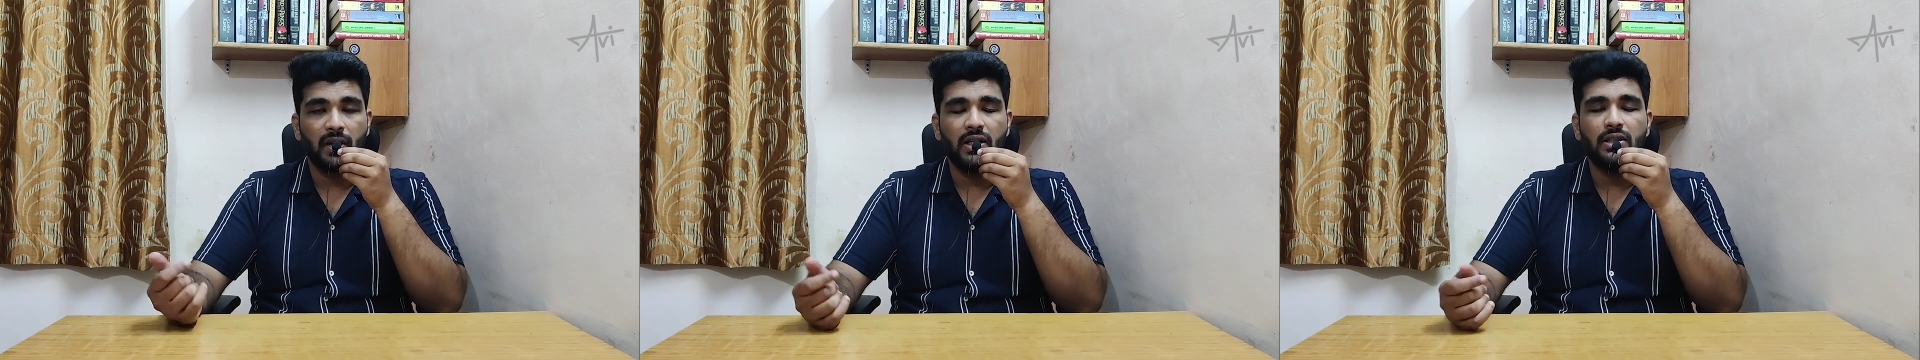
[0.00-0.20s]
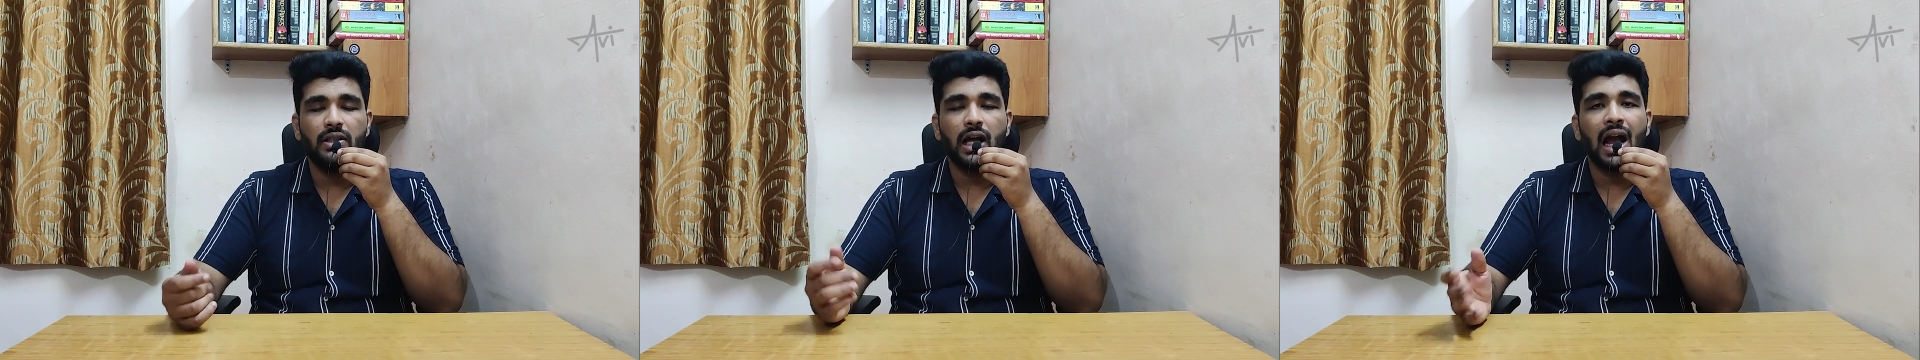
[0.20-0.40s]

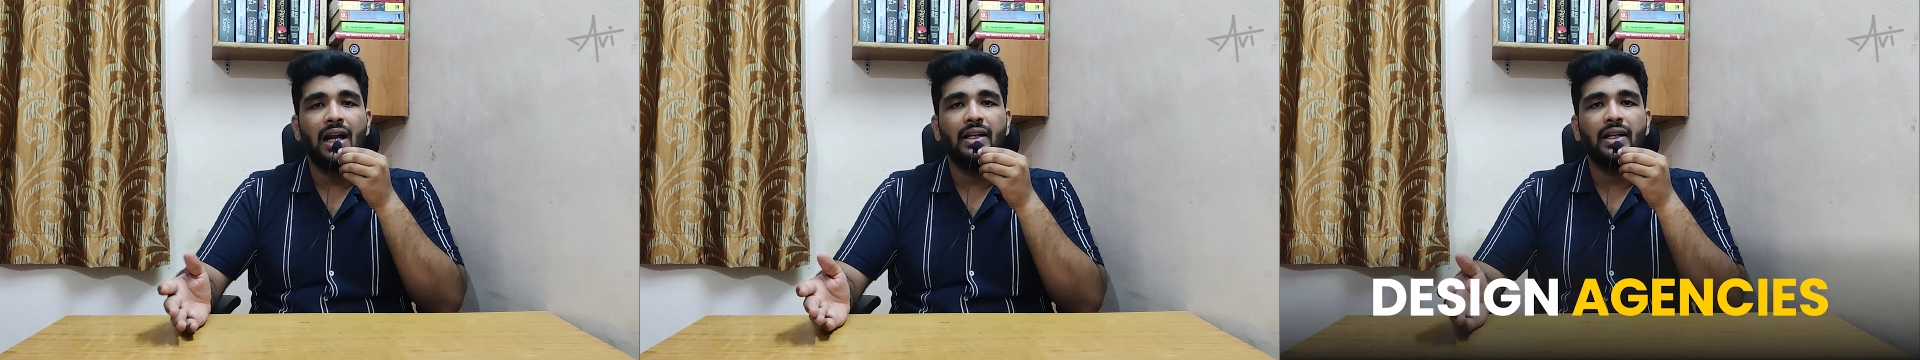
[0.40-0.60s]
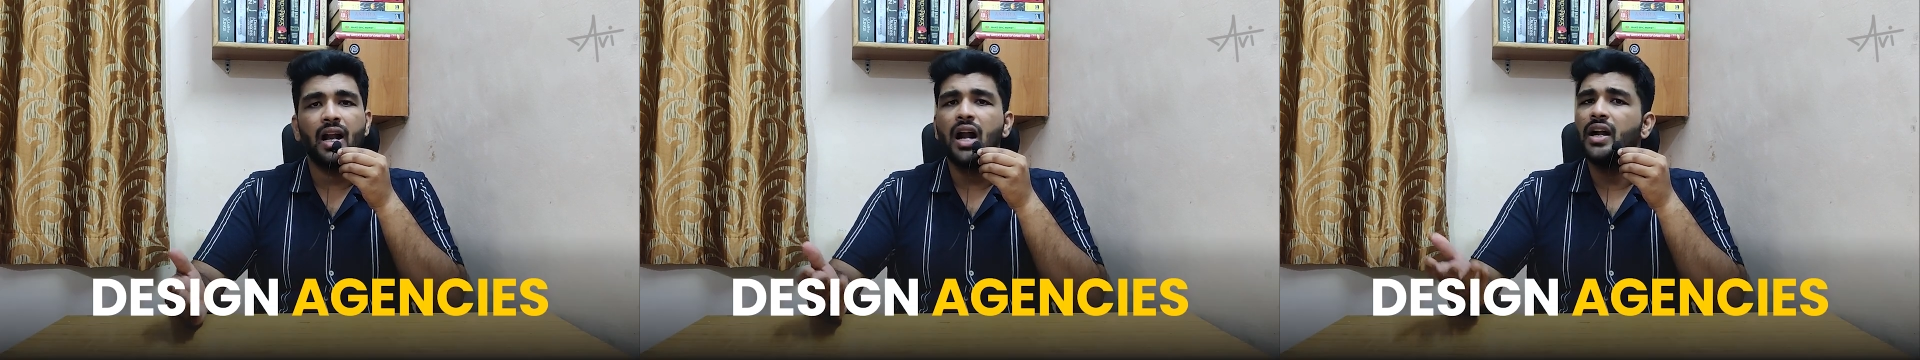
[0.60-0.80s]
and there
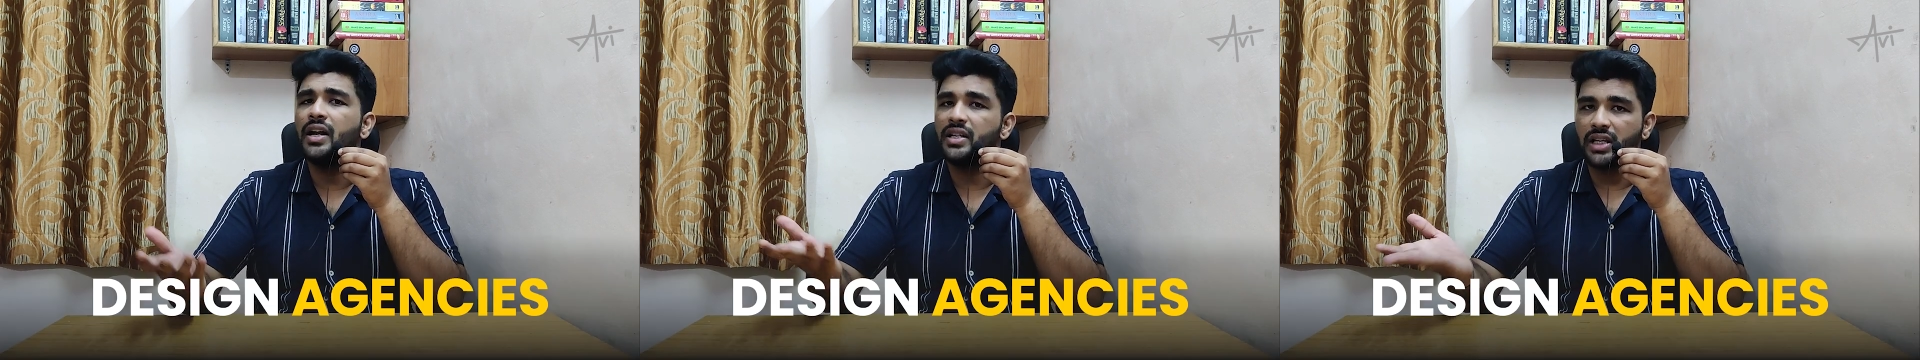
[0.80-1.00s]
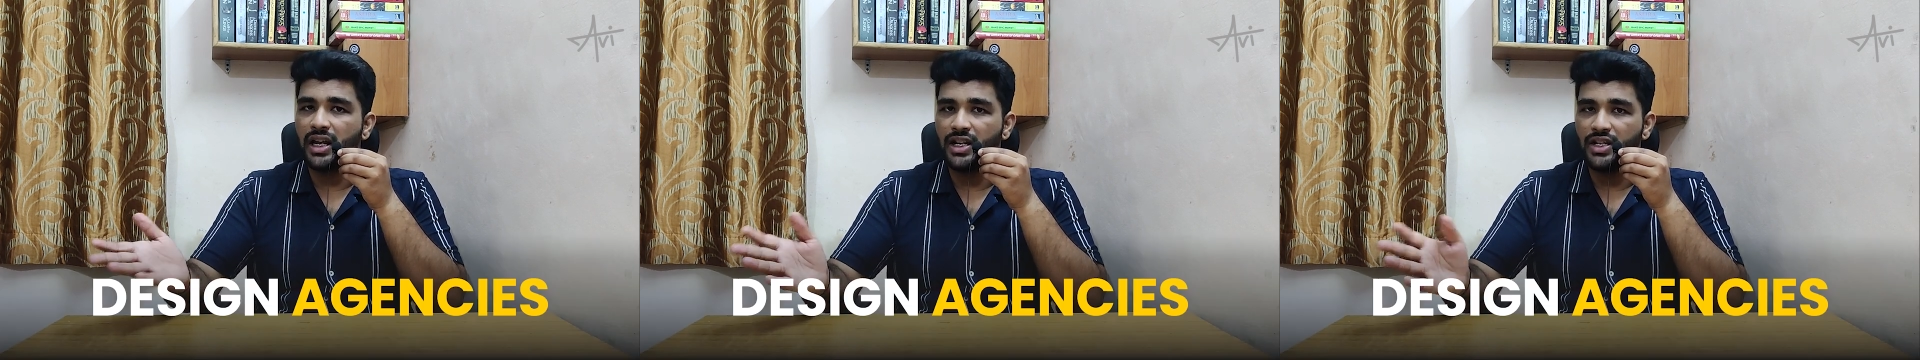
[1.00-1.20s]
are design
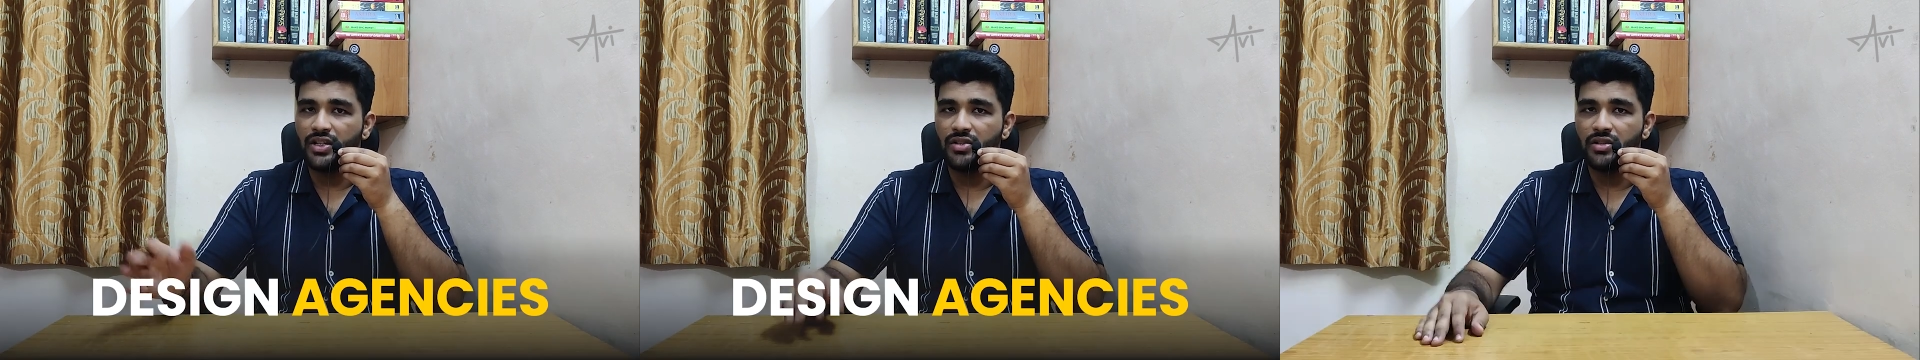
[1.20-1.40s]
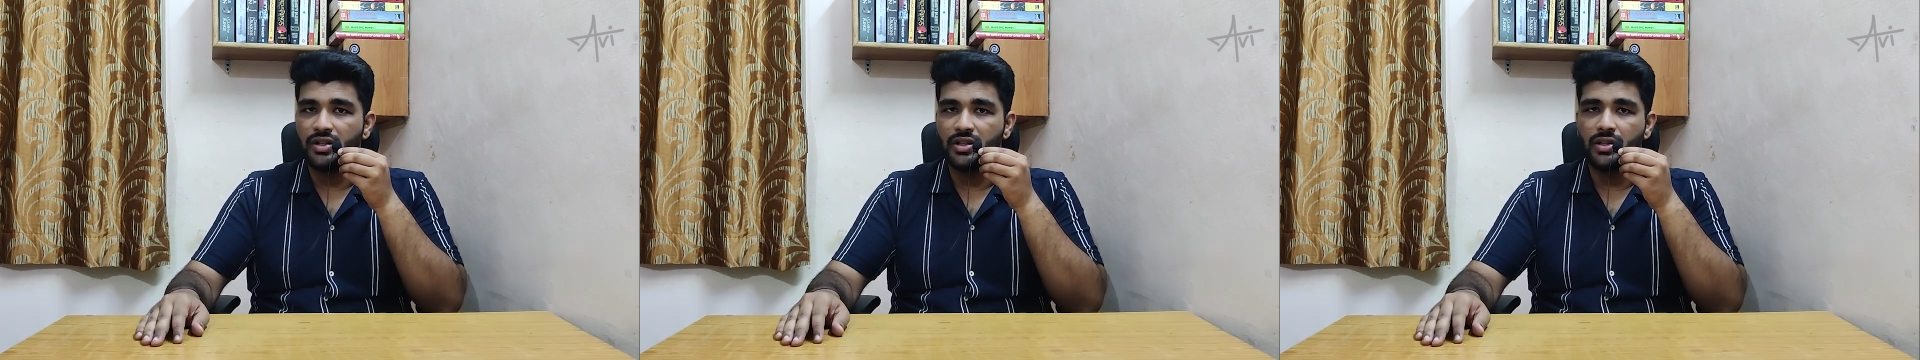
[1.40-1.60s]

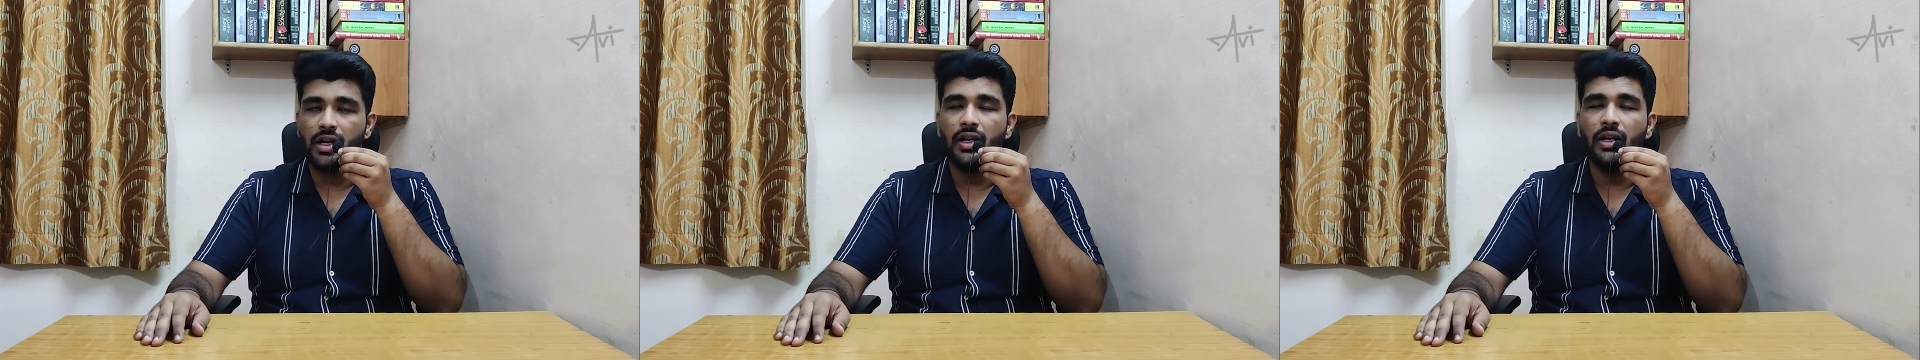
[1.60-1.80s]
agencies, right?